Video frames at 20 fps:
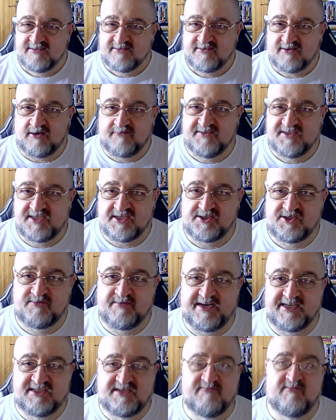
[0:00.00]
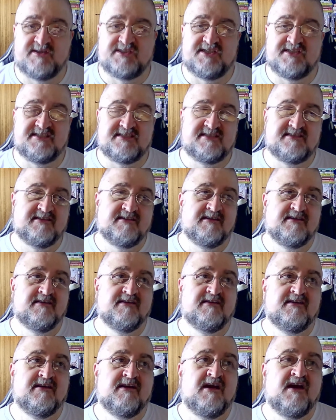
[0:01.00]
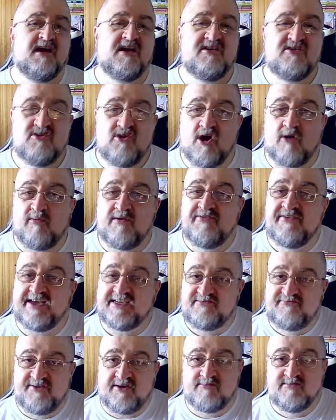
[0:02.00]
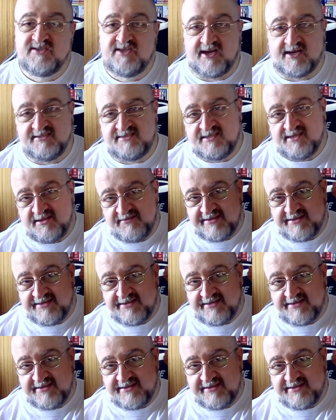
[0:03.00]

of the situation, which is not what this film does.